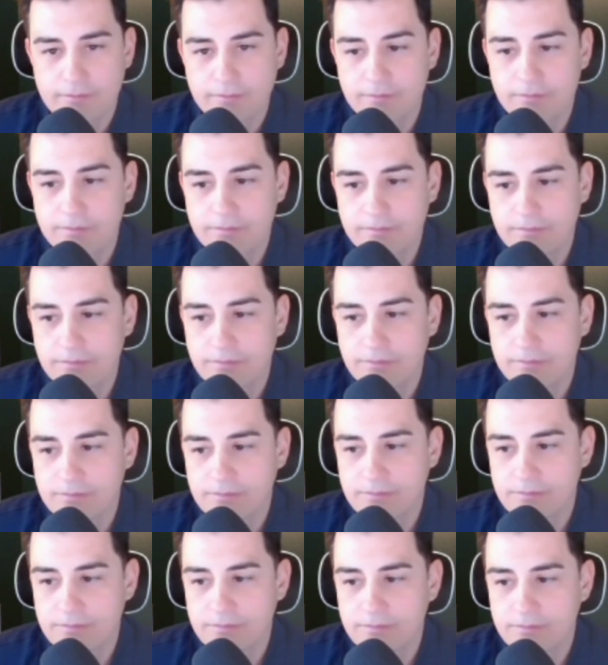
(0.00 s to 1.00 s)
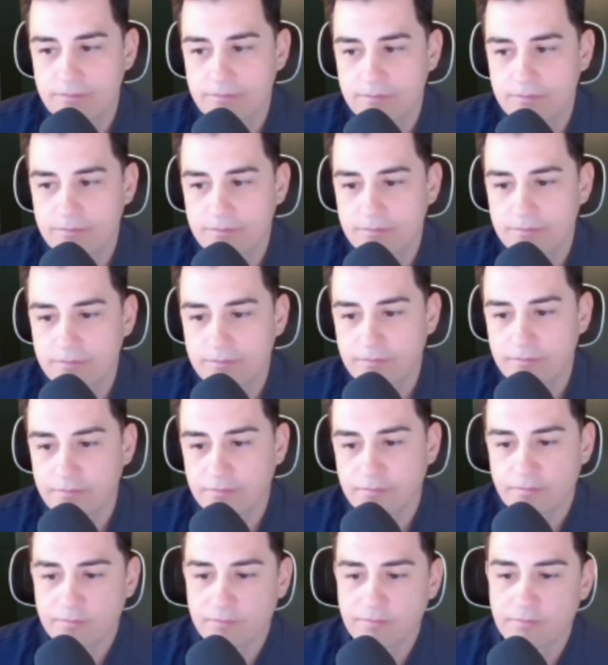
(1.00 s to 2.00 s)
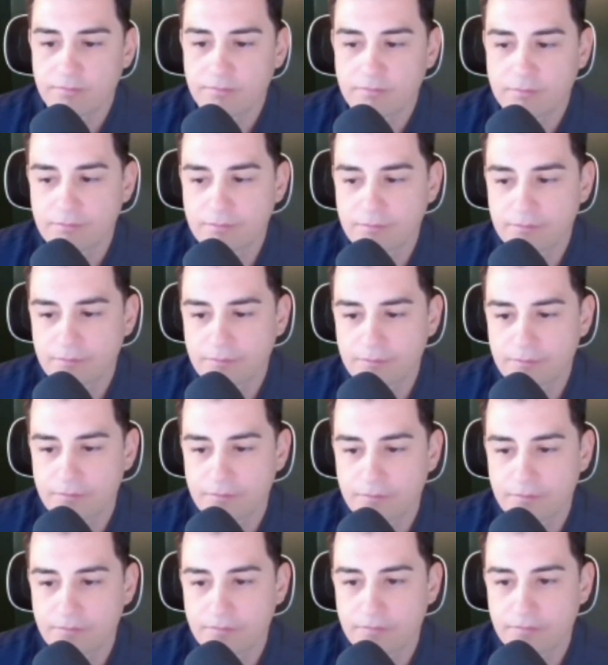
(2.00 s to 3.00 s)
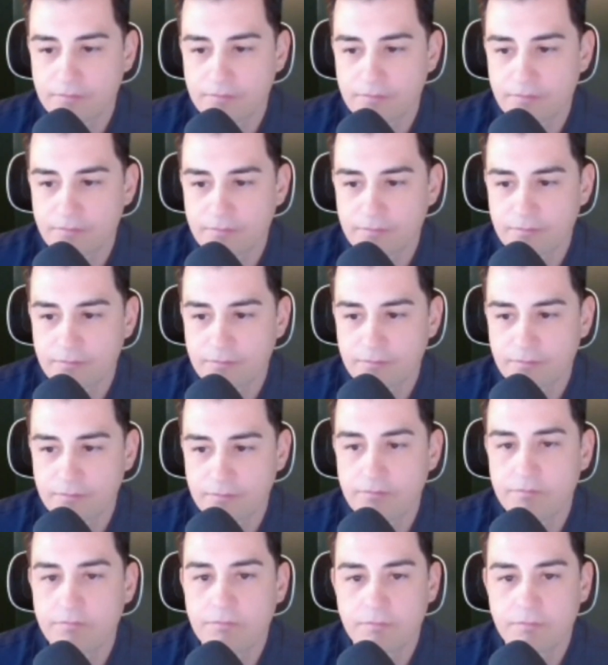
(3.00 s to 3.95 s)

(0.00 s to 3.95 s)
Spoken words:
[no speech]